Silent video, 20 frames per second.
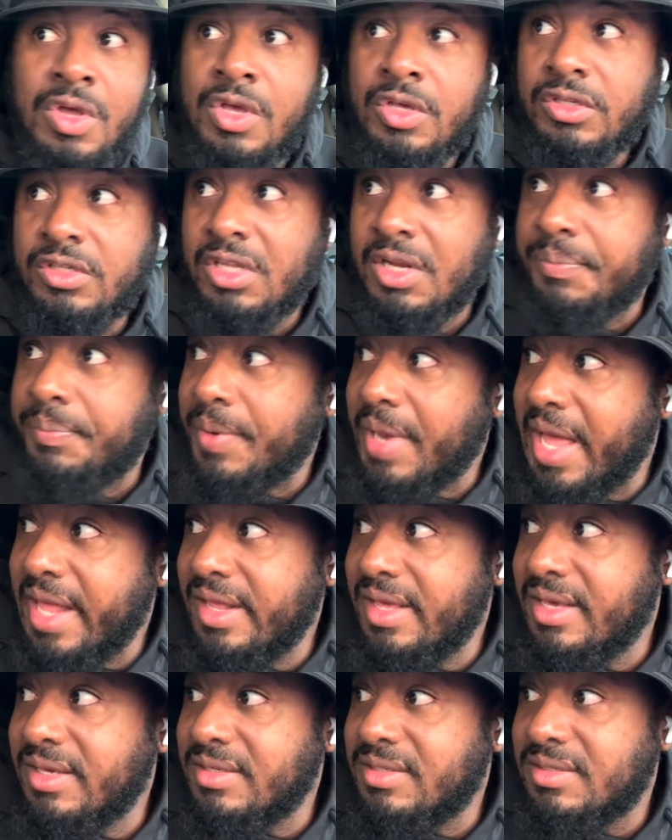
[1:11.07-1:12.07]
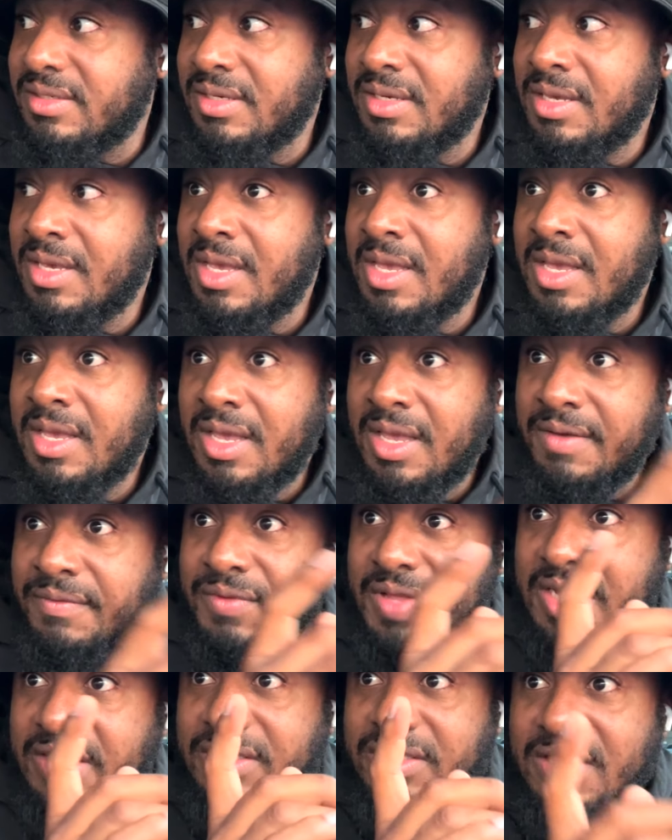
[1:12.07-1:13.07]
So the plan is
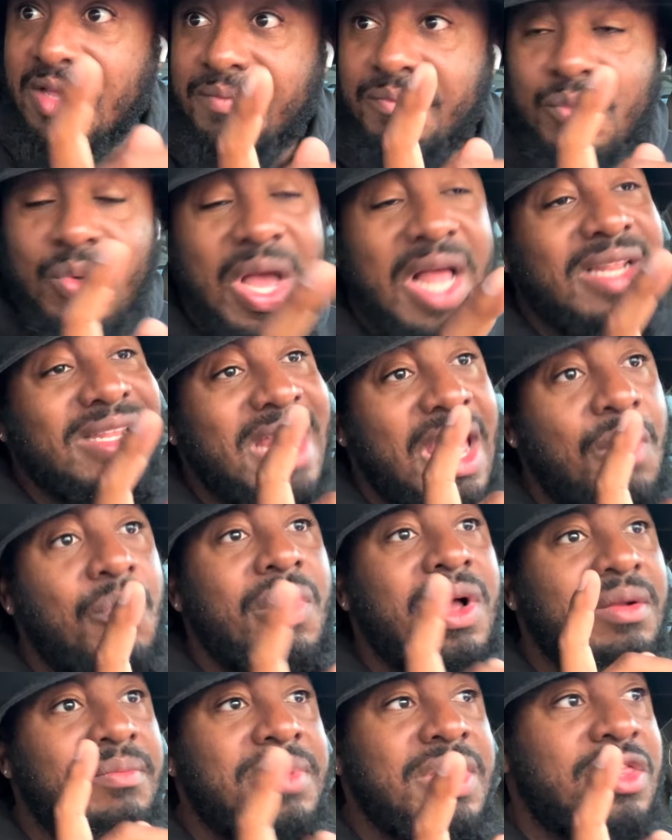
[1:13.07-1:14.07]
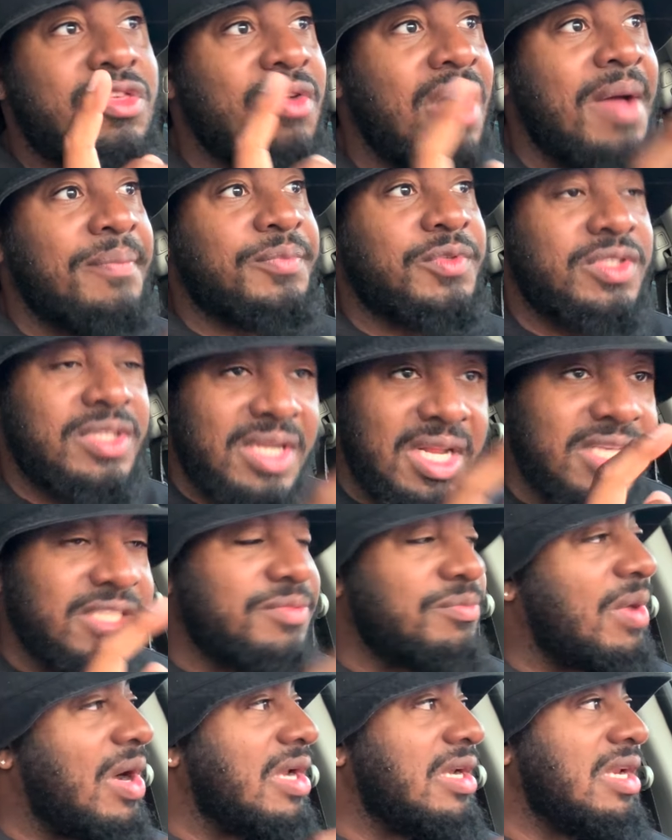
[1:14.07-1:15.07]
there's some, well, there will be drops. Today's
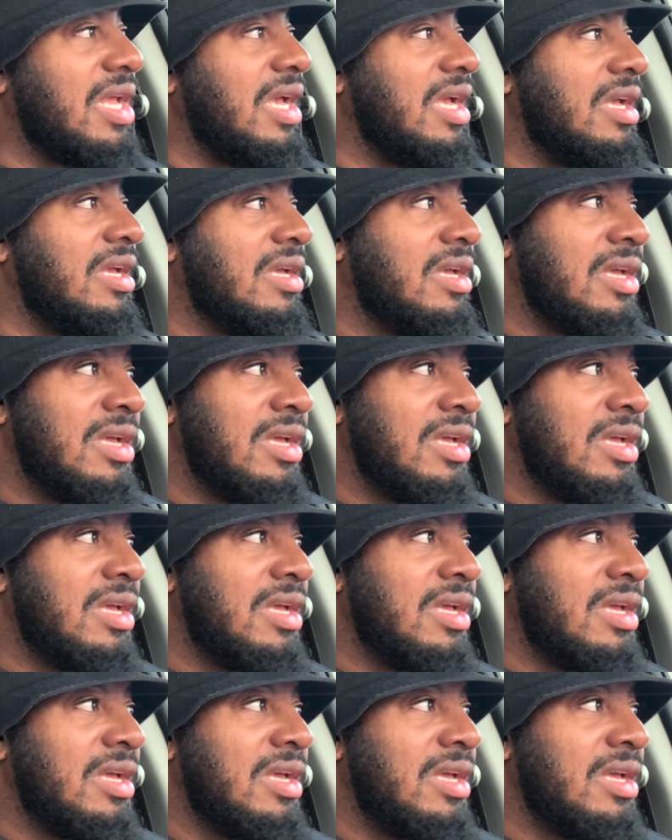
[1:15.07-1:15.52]
Monday.